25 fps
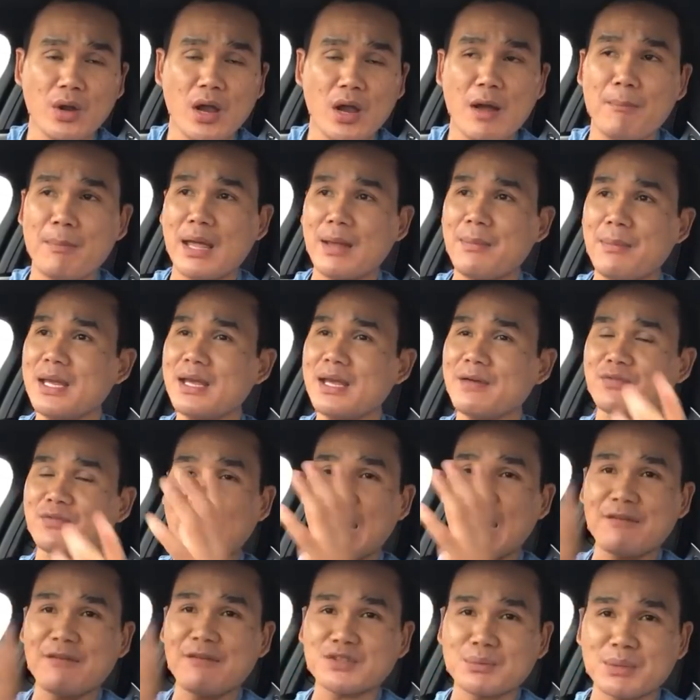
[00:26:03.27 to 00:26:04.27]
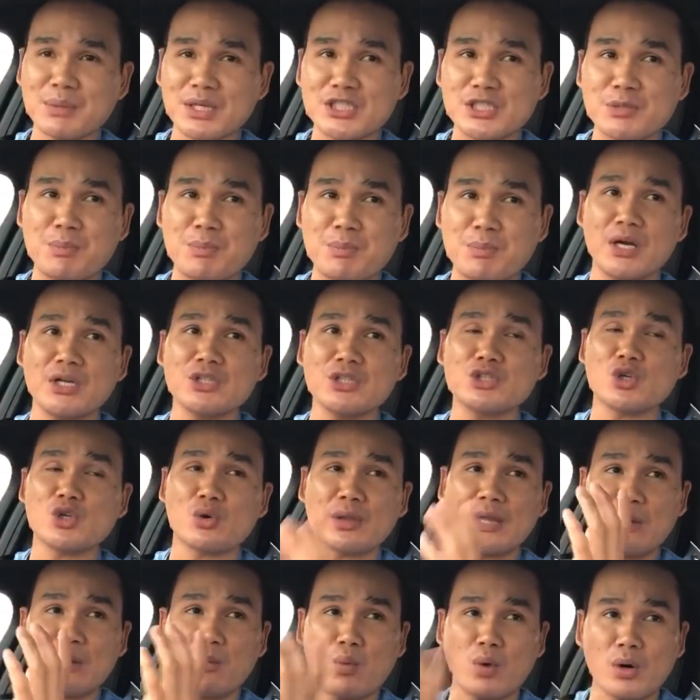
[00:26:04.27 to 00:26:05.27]
Maybe if they have some experience or
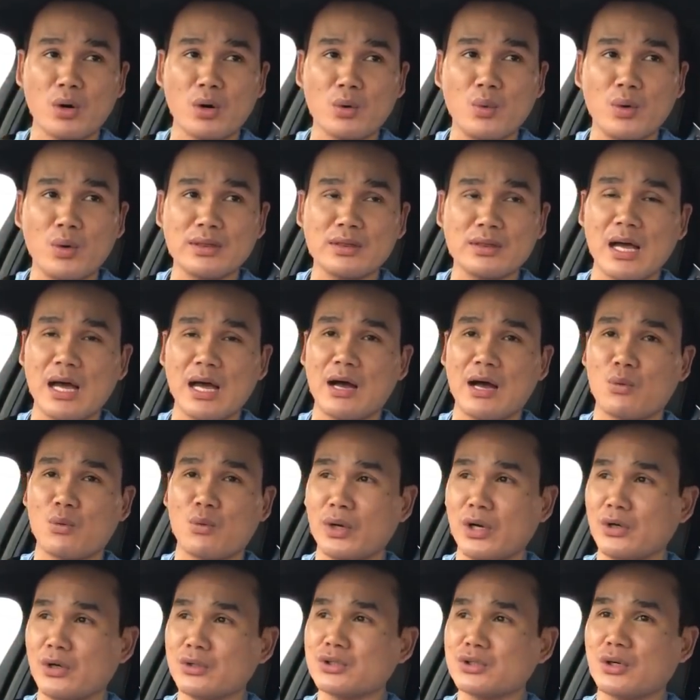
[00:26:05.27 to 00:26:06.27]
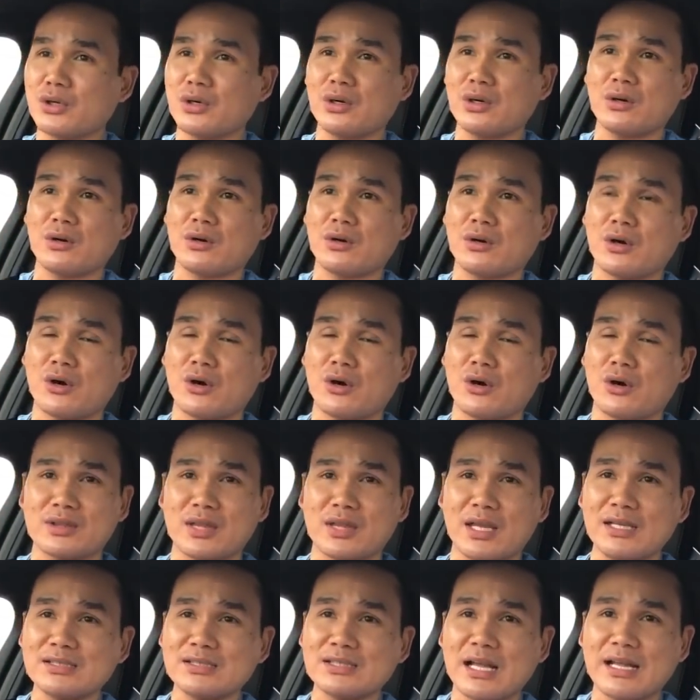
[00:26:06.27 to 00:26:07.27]
they work with a realtor or
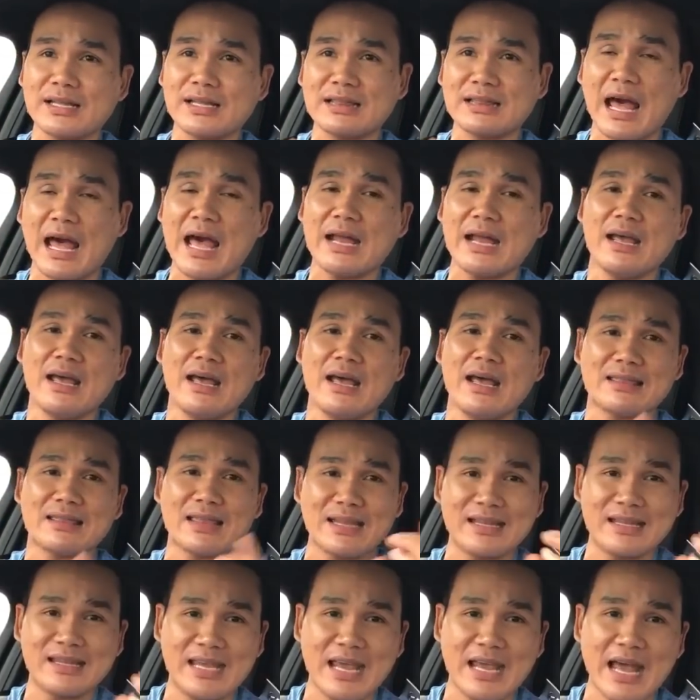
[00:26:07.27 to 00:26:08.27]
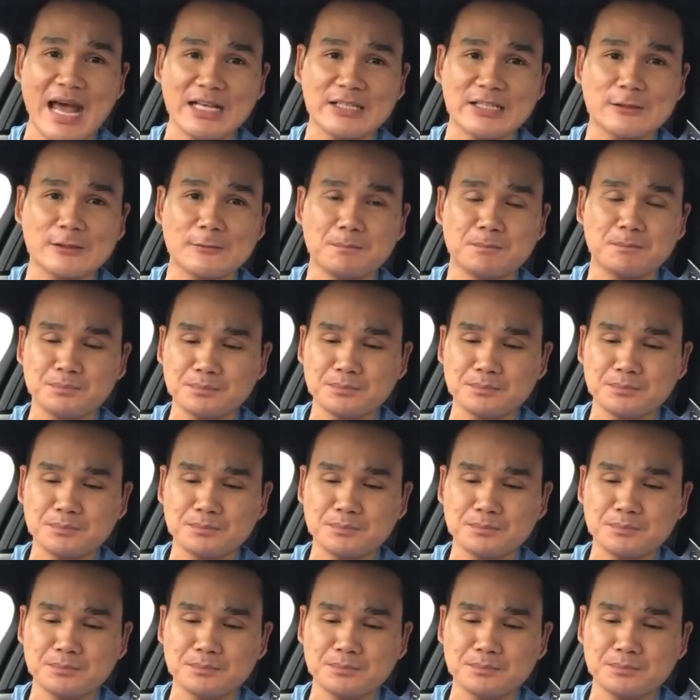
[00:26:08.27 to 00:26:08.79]
things like that, then yes.